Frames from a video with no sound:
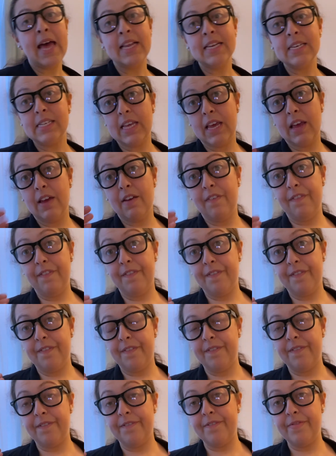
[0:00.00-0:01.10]

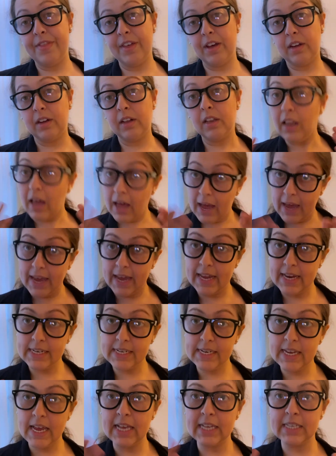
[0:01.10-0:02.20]
if the
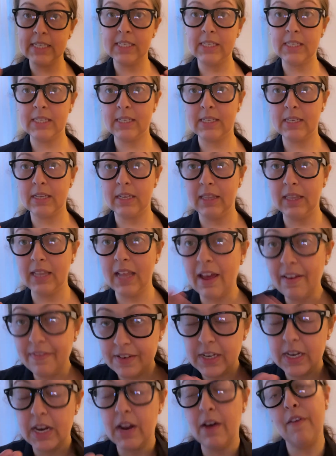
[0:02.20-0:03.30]
client has
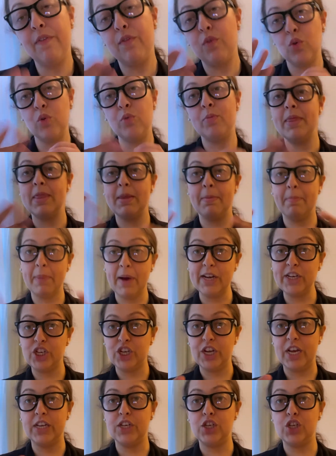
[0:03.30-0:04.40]
left enough room in the
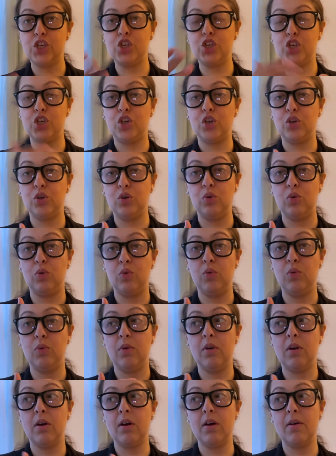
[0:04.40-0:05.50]
budget
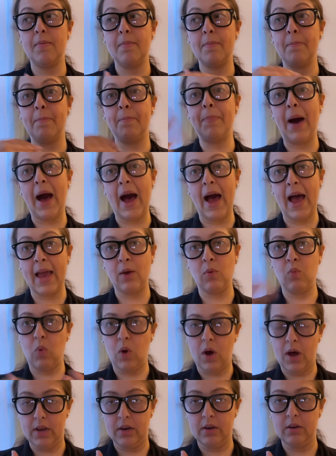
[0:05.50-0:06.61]
to buy
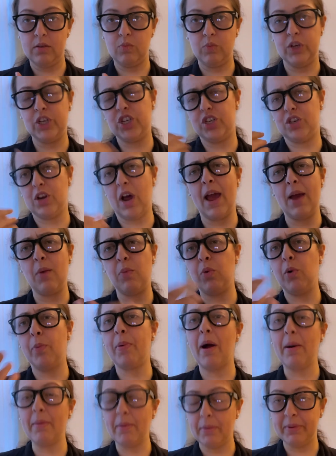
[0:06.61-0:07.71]
one, which I will
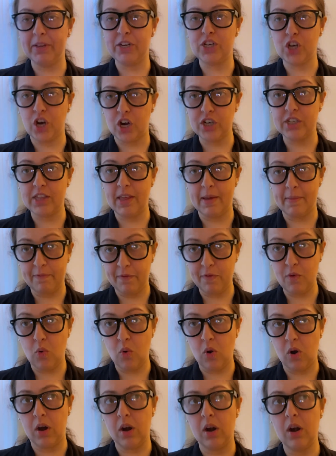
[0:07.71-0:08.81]
probably charge them
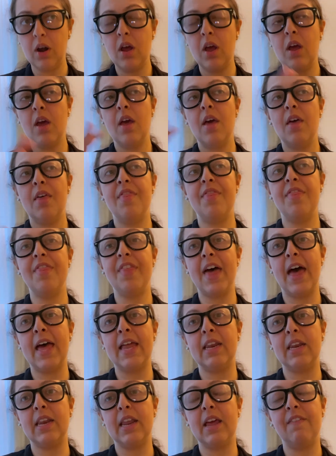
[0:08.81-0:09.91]
for,
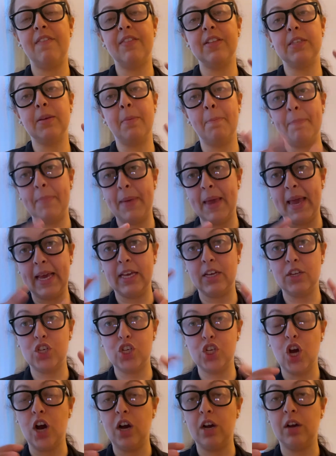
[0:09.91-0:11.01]
then if it's a big
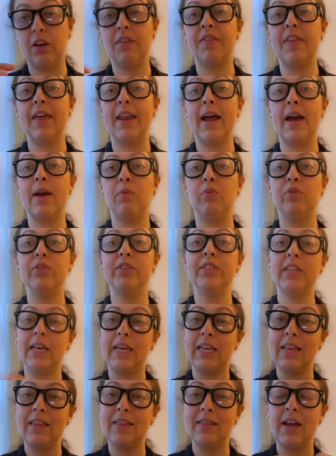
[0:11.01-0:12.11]
chunk, then I will stick
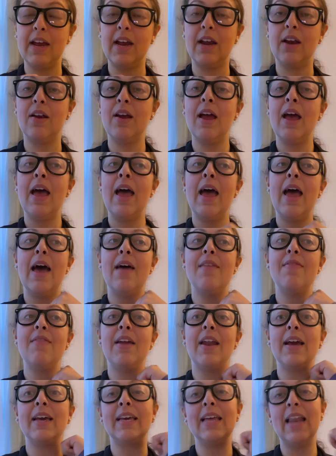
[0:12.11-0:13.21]
it in there, and
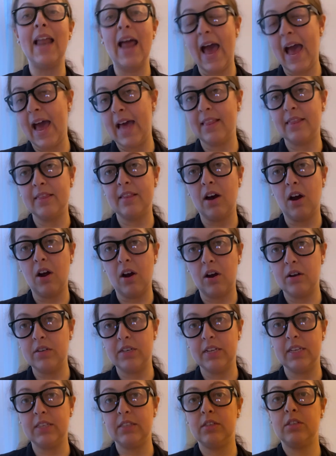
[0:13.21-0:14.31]
then I can hand the hard
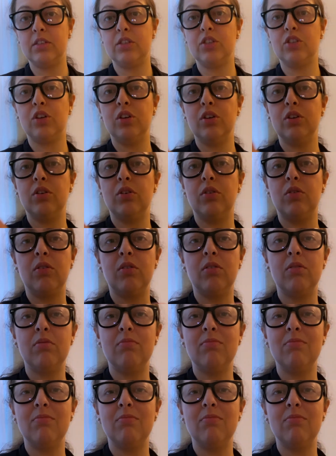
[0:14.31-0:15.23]
disk, or